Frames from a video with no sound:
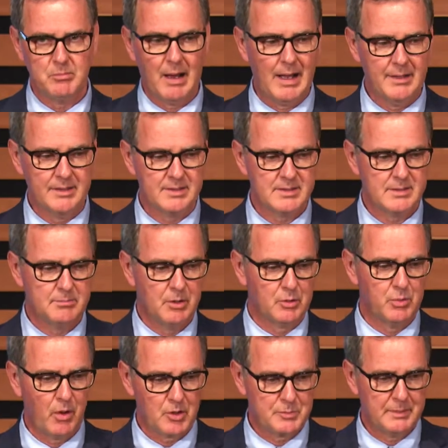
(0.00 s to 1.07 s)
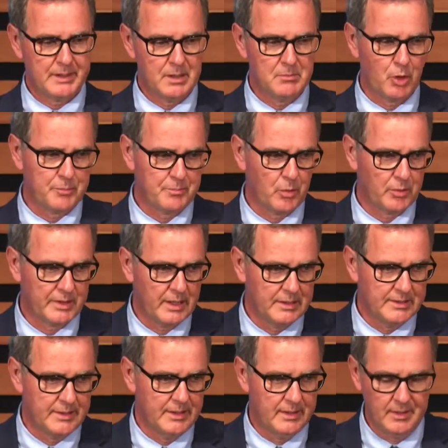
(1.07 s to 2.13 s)
bias, but we are speaking about
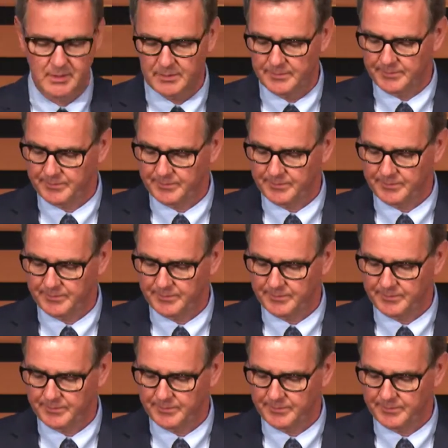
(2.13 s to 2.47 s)
mortality here.